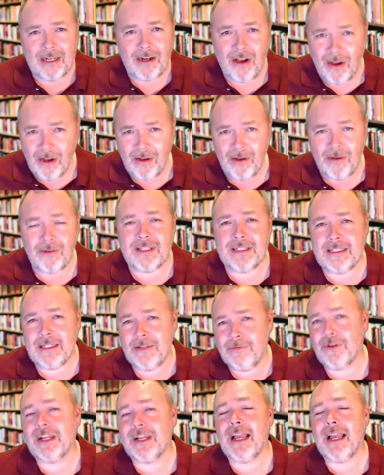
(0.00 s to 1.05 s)
all the
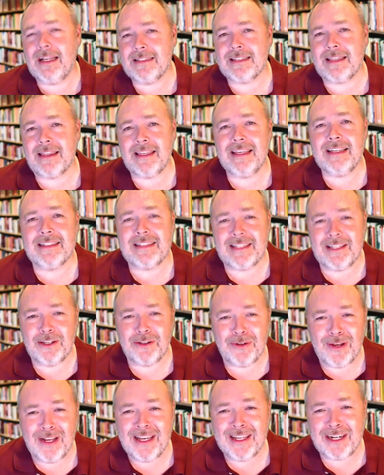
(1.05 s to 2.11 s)
different kinds of things
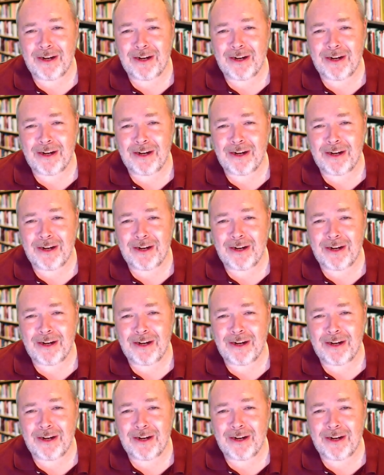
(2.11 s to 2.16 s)
here on